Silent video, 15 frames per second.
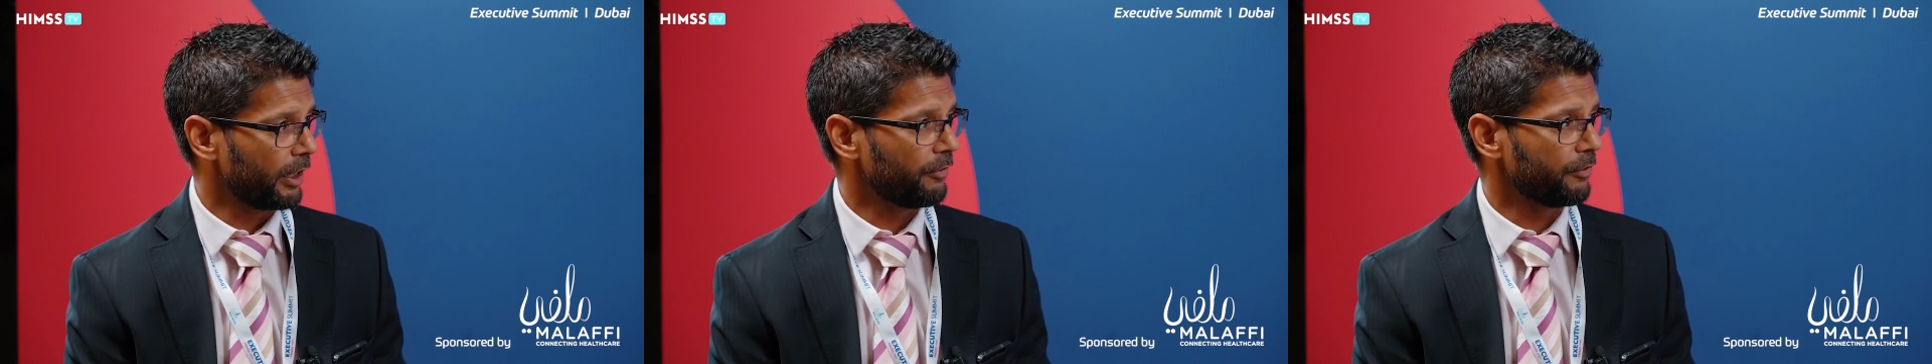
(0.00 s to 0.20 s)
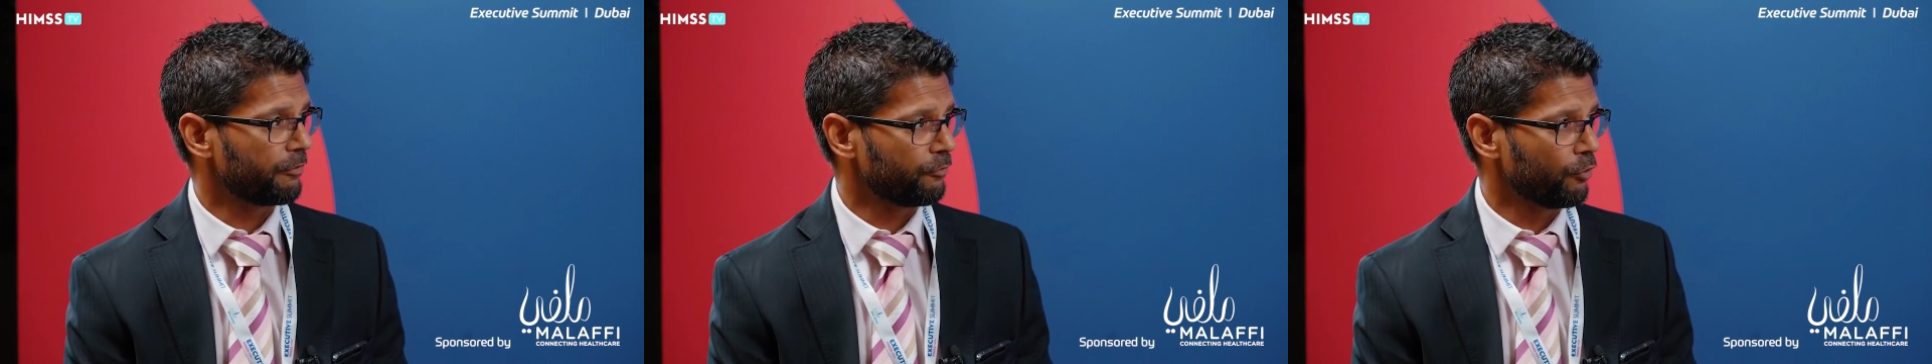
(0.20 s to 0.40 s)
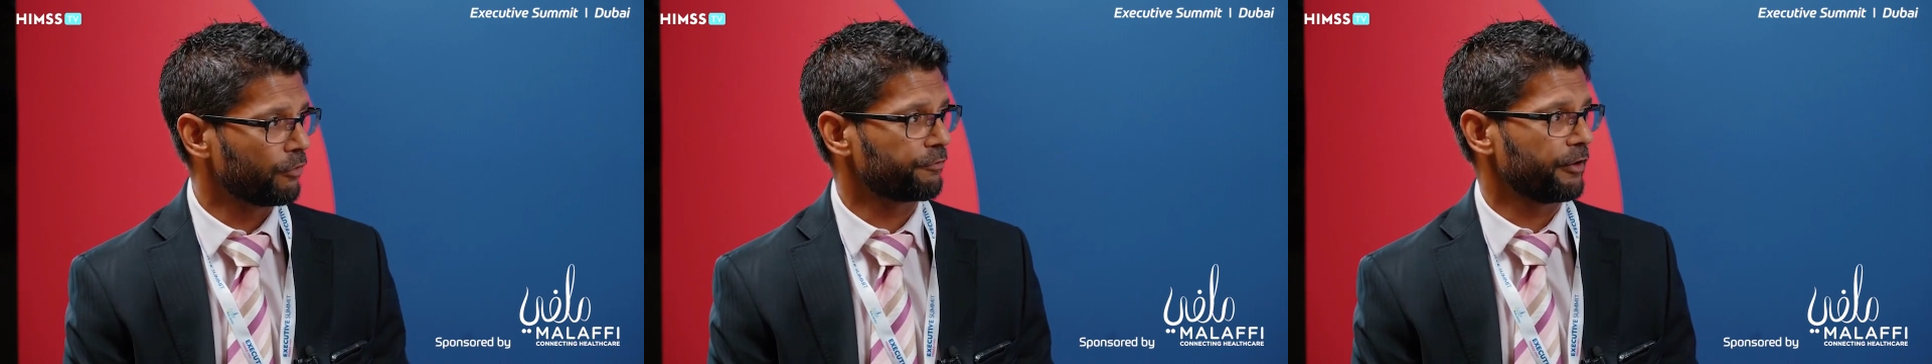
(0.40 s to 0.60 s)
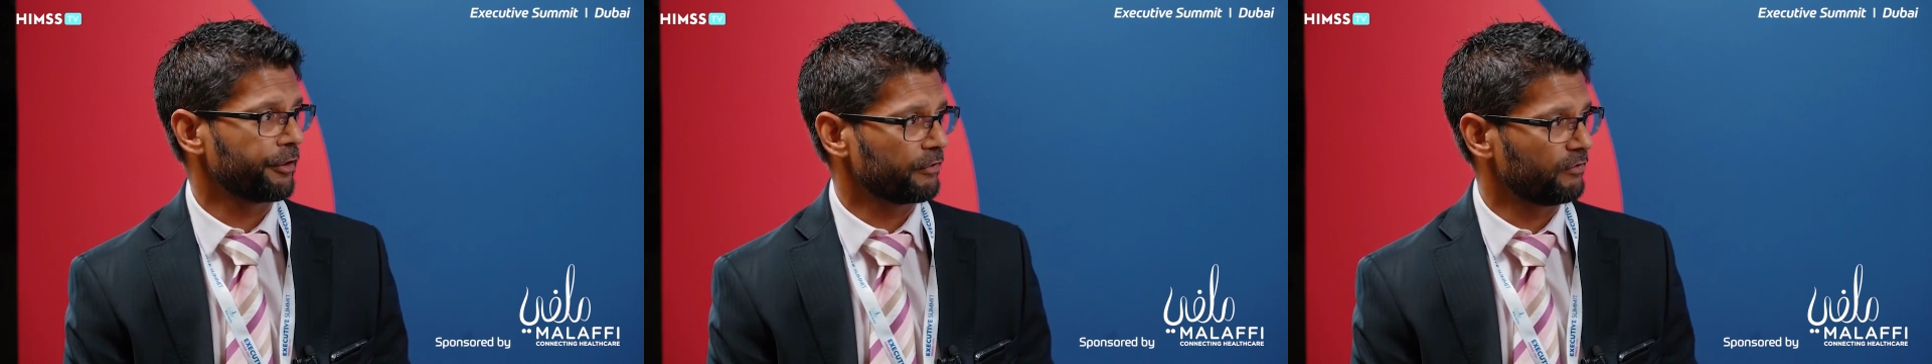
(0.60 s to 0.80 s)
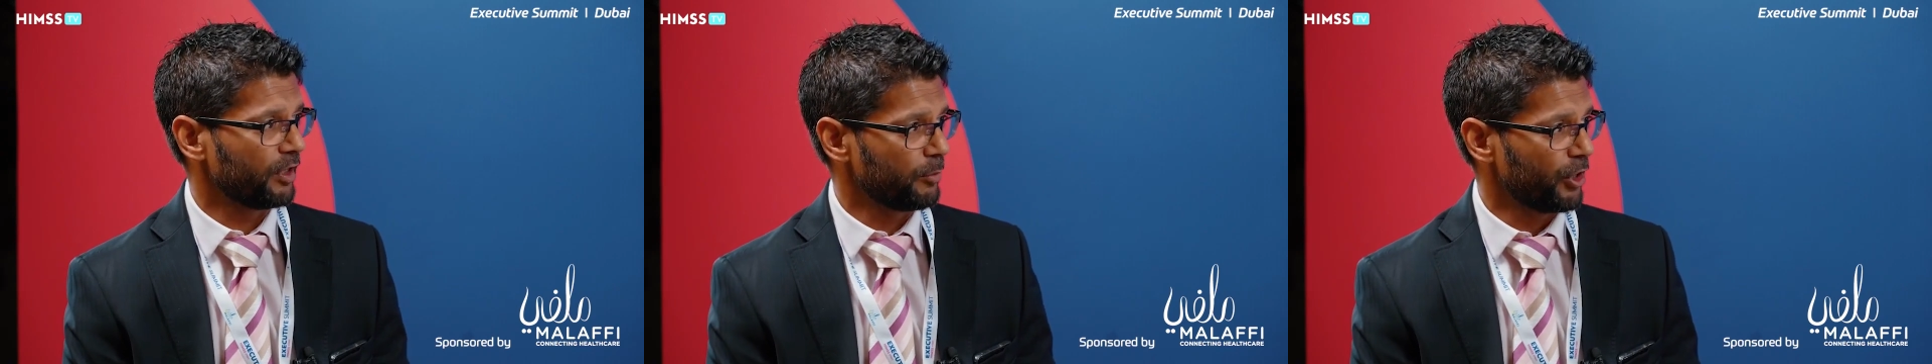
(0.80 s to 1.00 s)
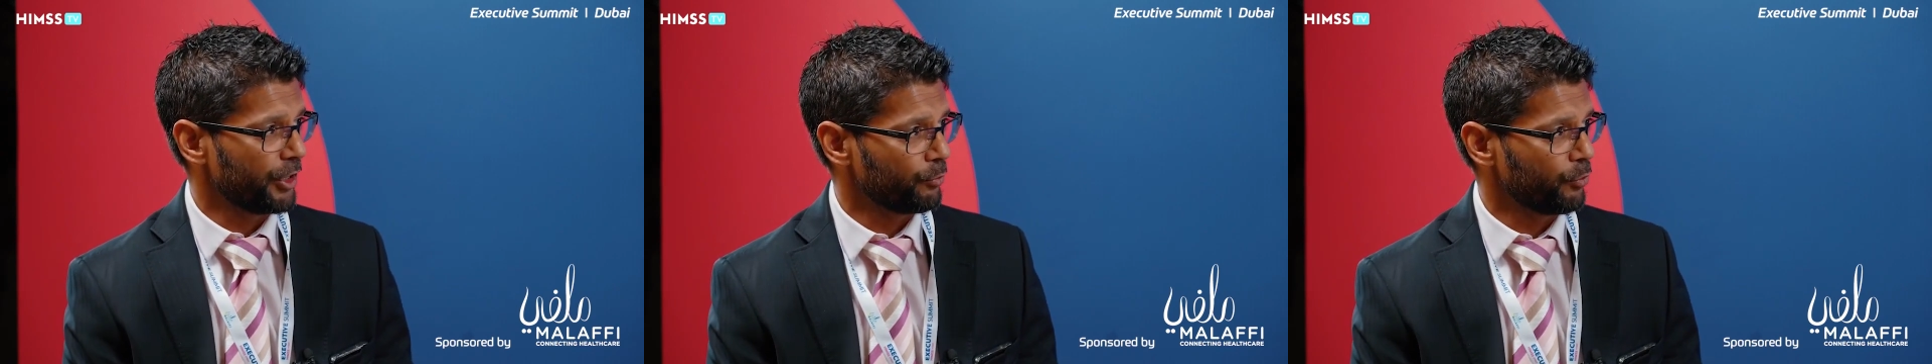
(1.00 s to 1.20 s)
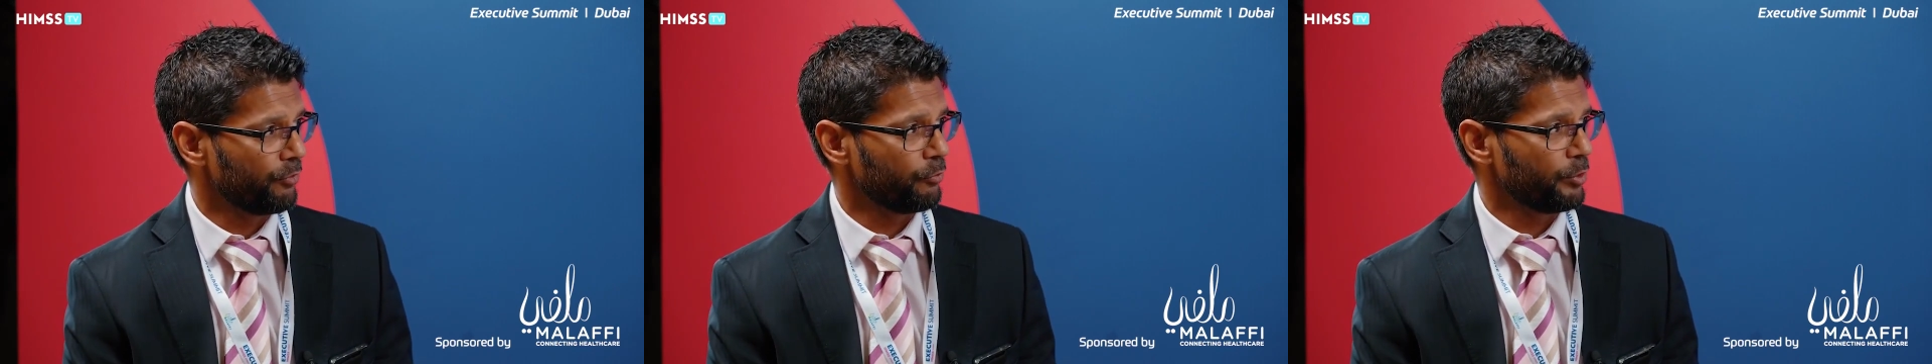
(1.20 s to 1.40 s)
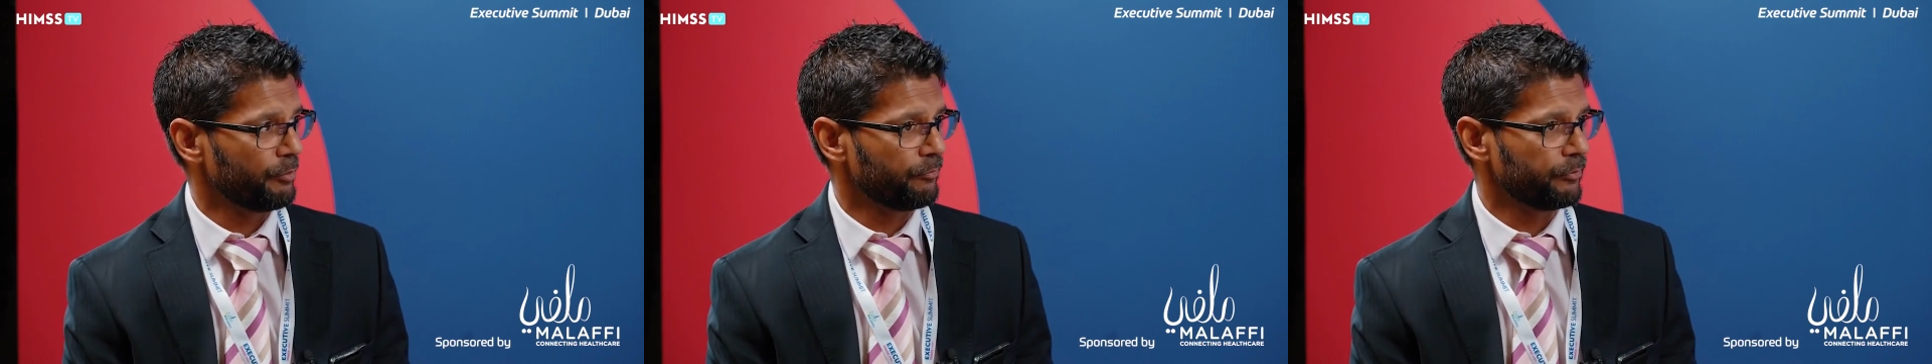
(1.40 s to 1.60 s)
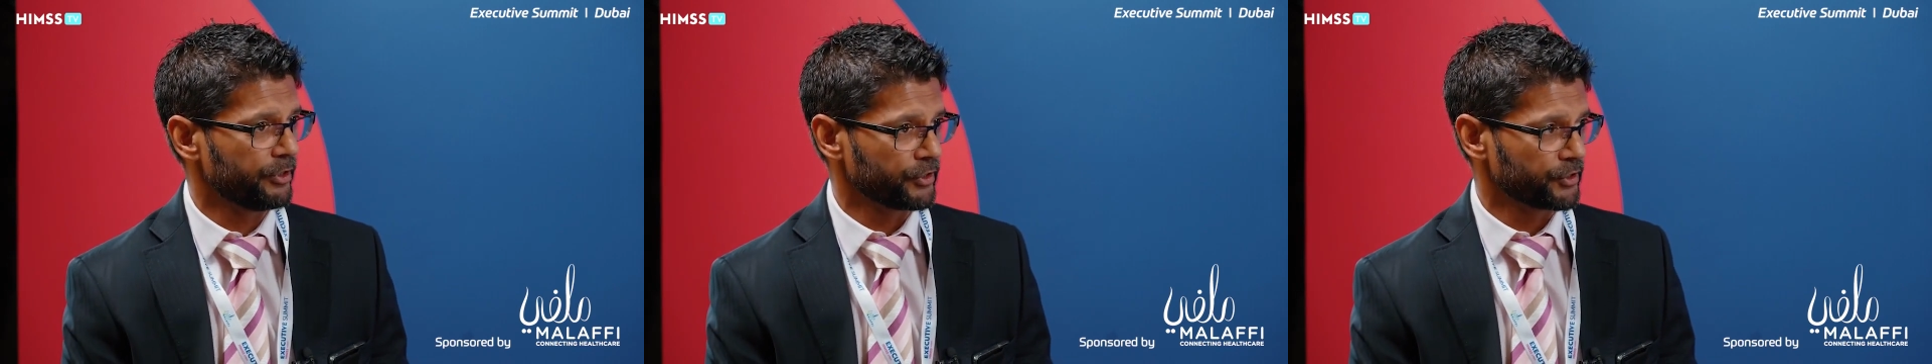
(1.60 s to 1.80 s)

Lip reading: at the forefront of our mind when we've